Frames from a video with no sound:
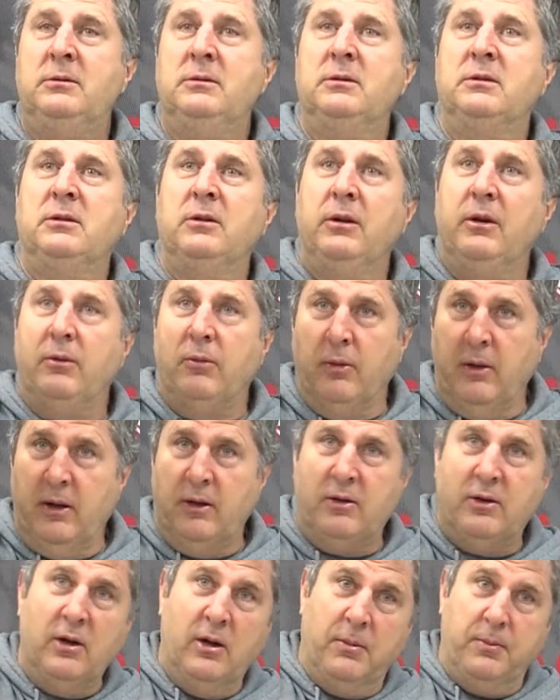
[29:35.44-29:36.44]
So you'd
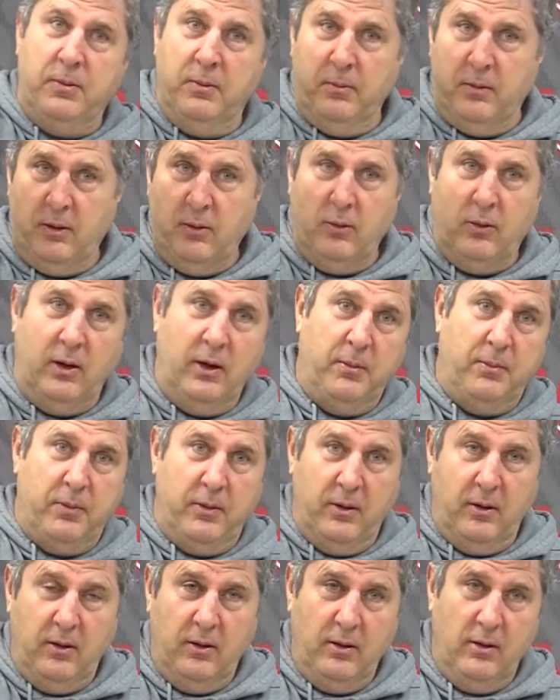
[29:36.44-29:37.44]
reach up and be
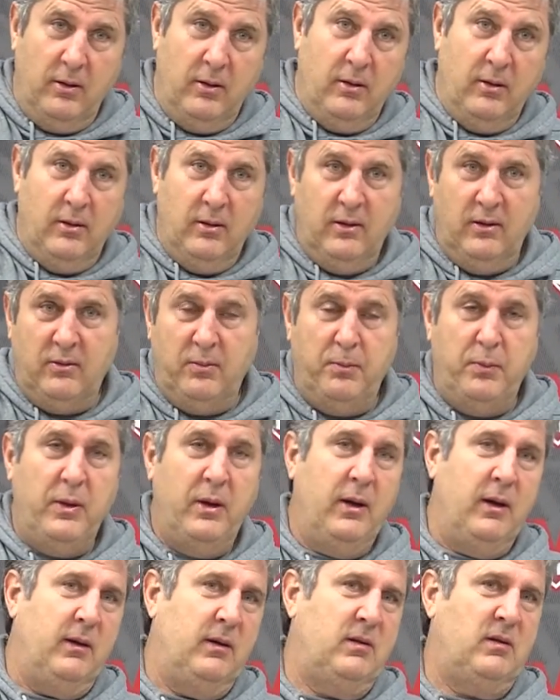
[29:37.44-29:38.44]
wiping these
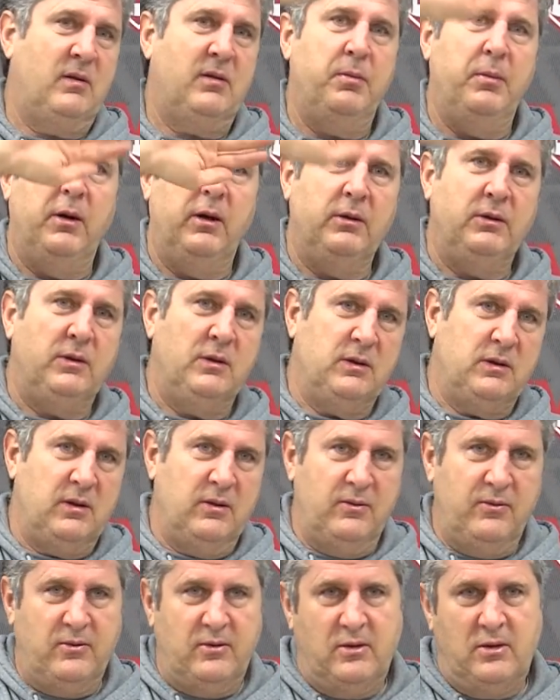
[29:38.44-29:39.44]
big smudges
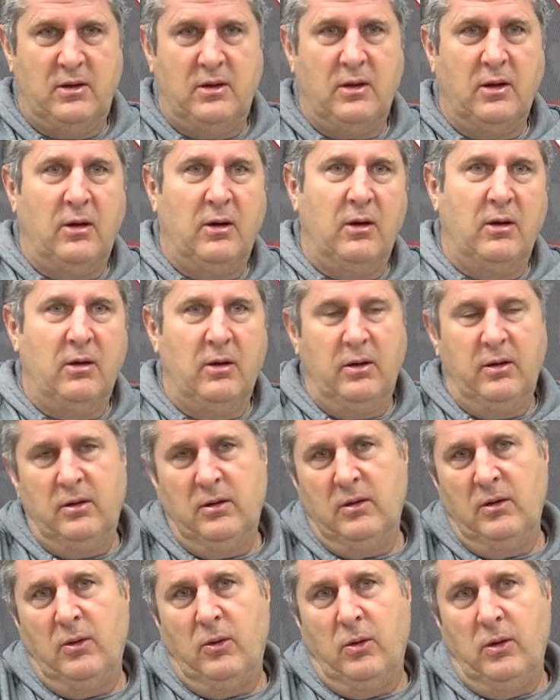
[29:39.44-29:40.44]
of tar and
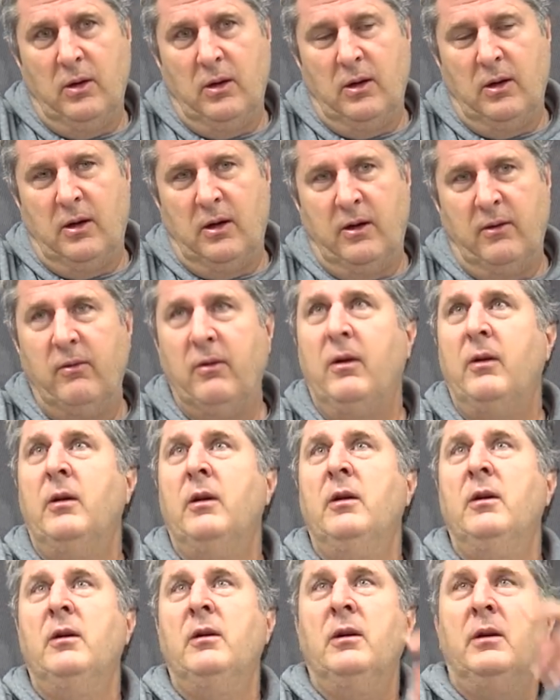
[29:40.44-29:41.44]
oil off,
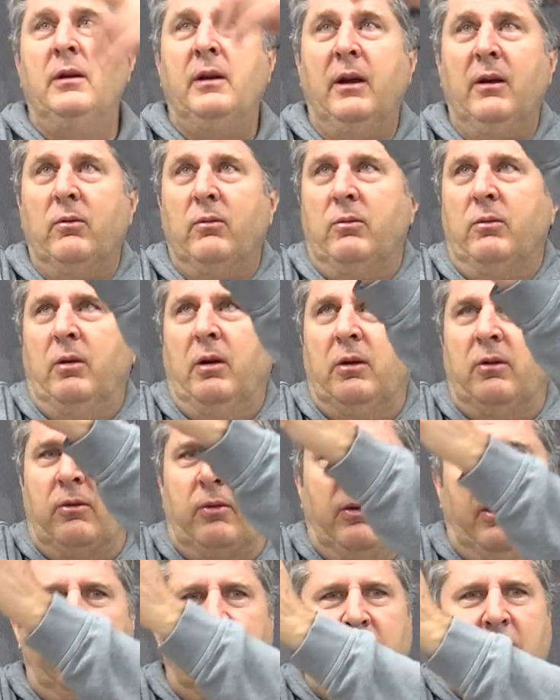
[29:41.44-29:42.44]
and that
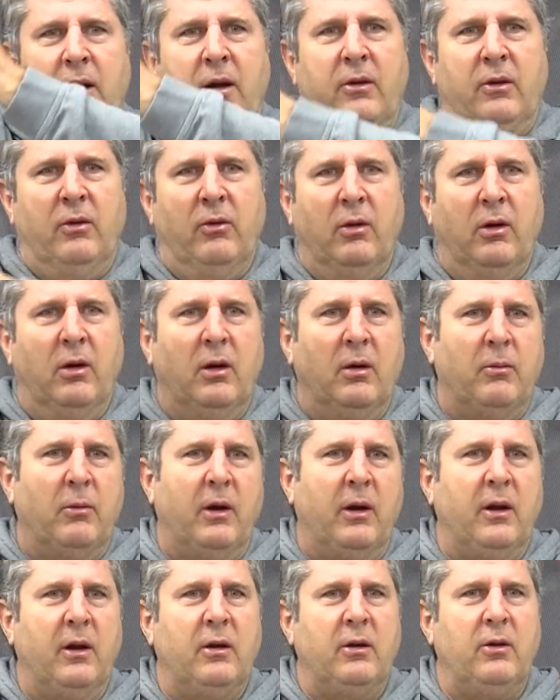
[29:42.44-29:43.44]
runs right down your arm,
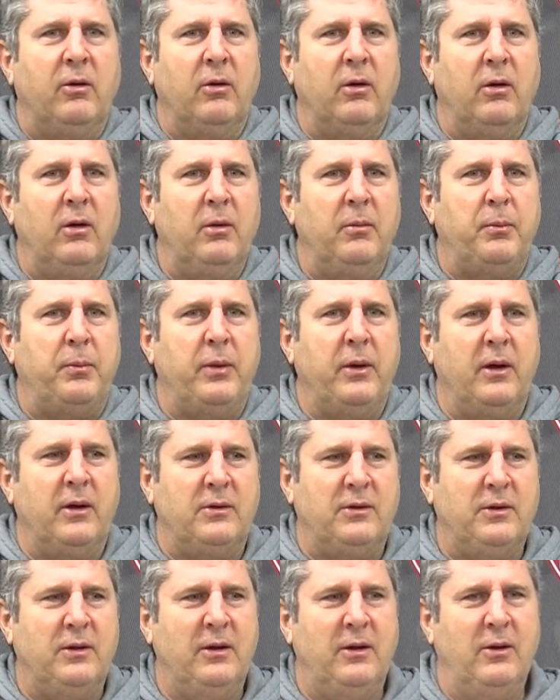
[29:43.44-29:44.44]
right into your
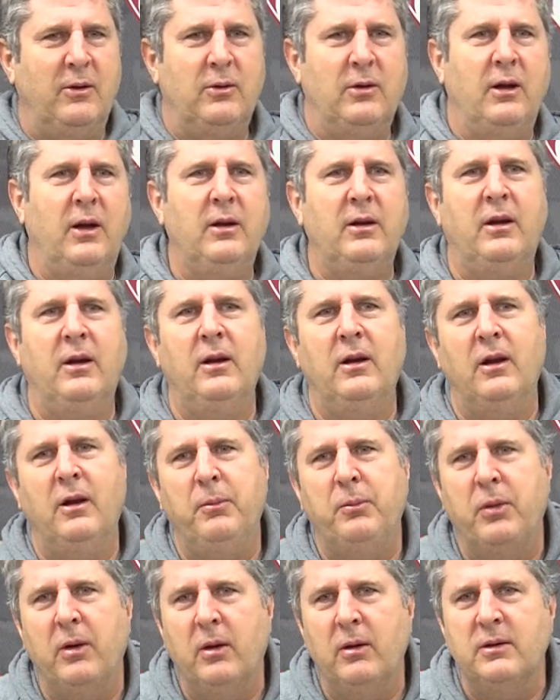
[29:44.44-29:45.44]
armpits, you know. And I
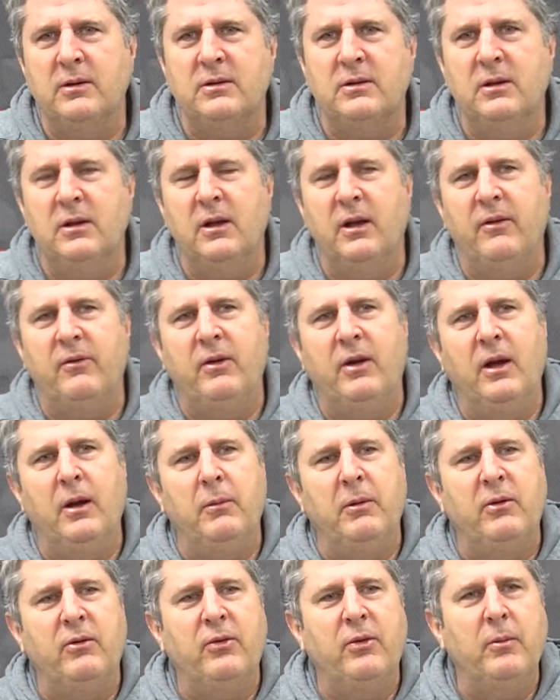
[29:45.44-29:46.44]
probably still have
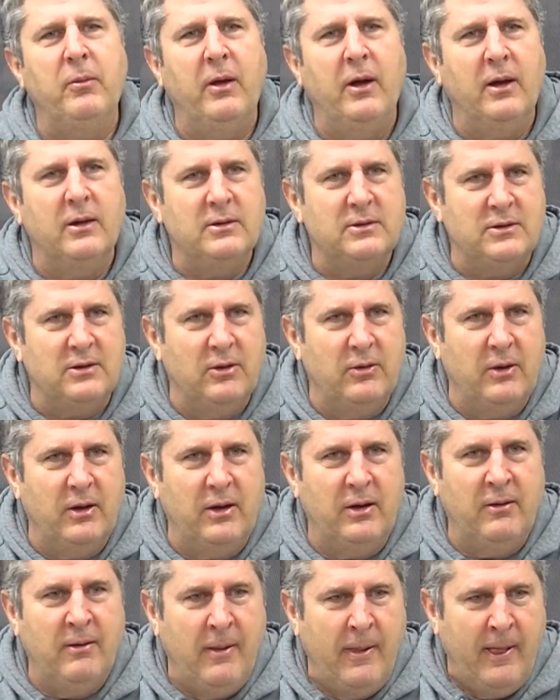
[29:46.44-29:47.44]
damage from that. And so
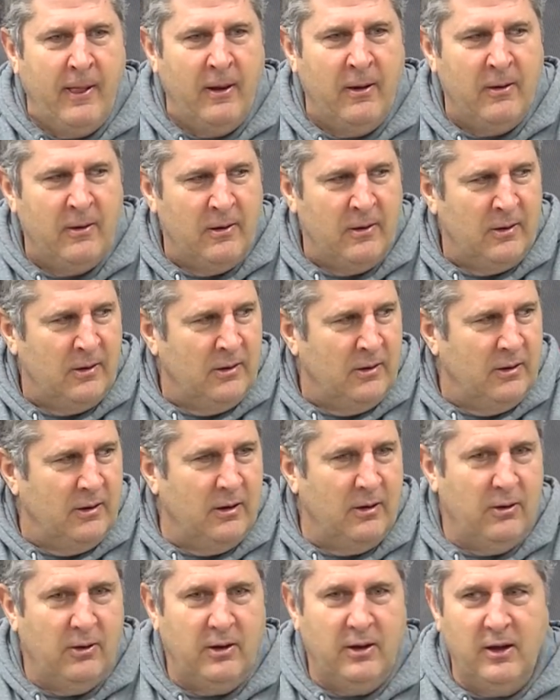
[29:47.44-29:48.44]
then
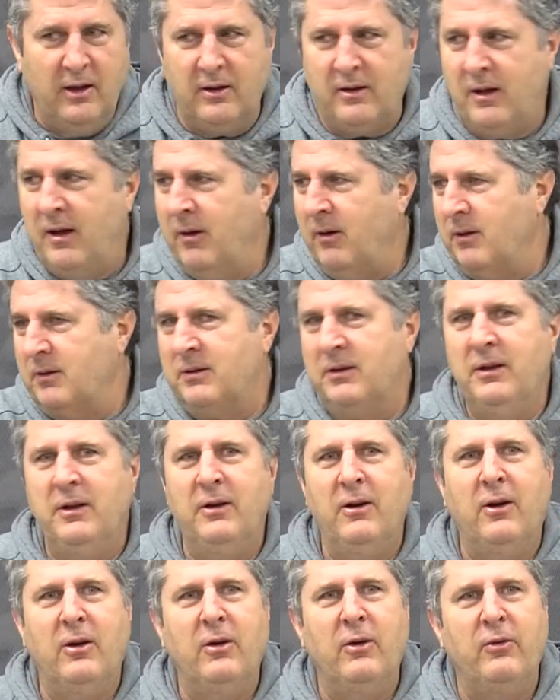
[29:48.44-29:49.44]
you know, you got
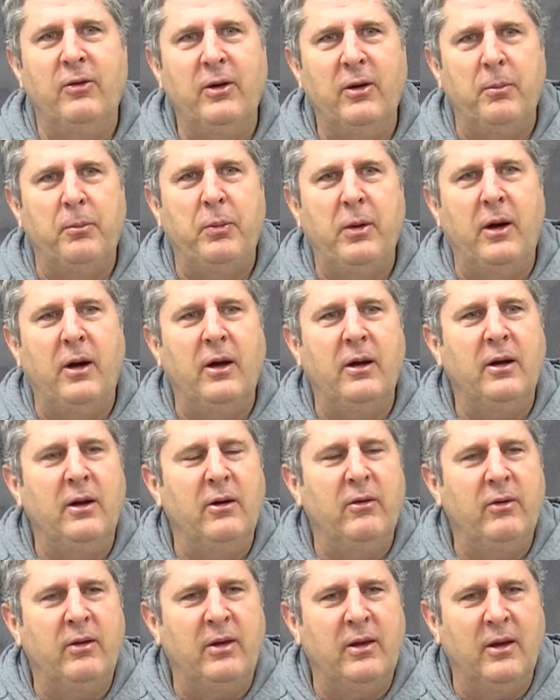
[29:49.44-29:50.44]
kerosene all over your body,
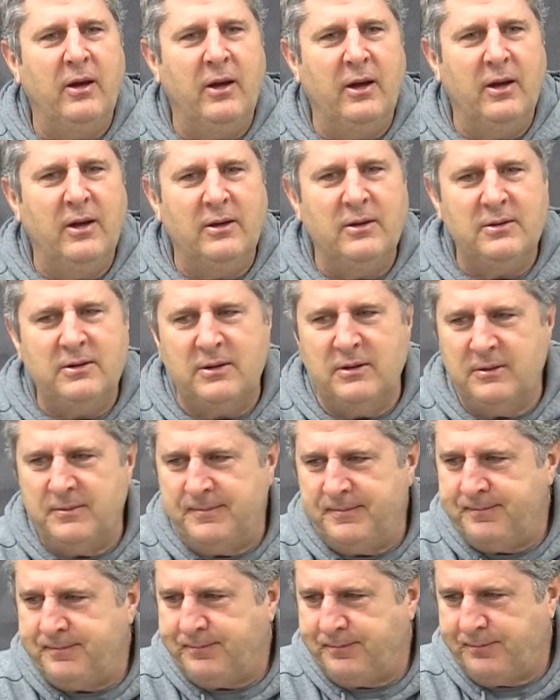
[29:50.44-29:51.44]
everything else, and